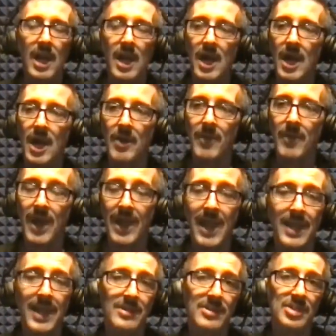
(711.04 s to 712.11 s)
I
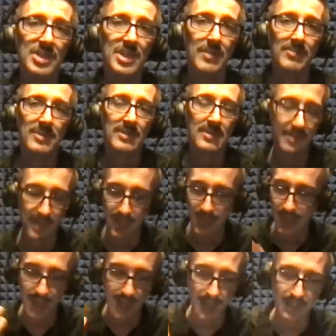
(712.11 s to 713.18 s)
had it shipped.
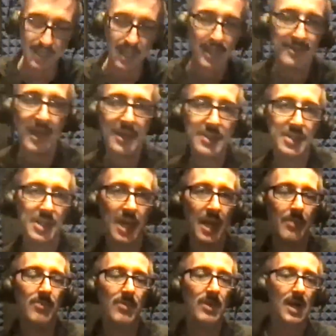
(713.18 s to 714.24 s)
I got a day
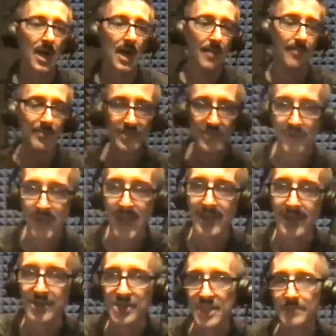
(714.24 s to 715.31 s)
job, so I
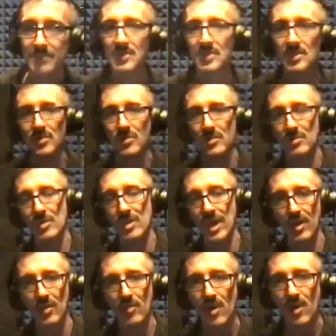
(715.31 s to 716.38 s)
had it shipped to where
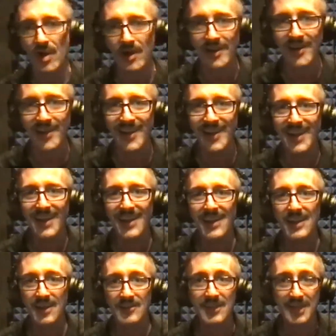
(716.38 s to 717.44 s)
I work,
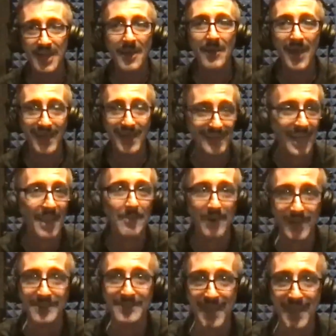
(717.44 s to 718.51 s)
because it came
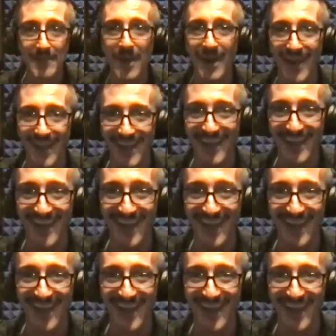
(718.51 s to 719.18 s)
on a semi.